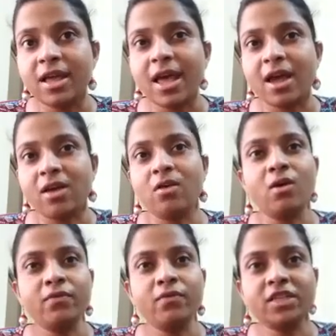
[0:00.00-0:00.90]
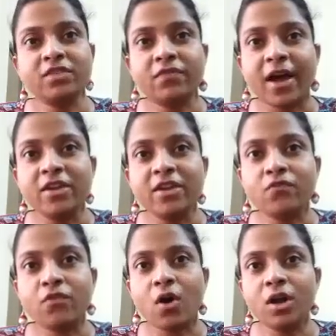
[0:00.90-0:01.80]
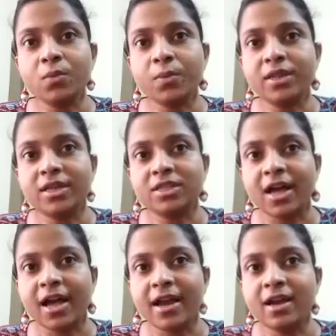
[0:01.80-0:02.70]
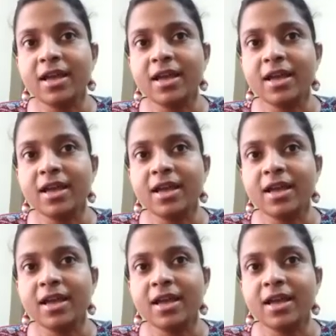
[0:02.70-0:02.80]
and always find fault with the child,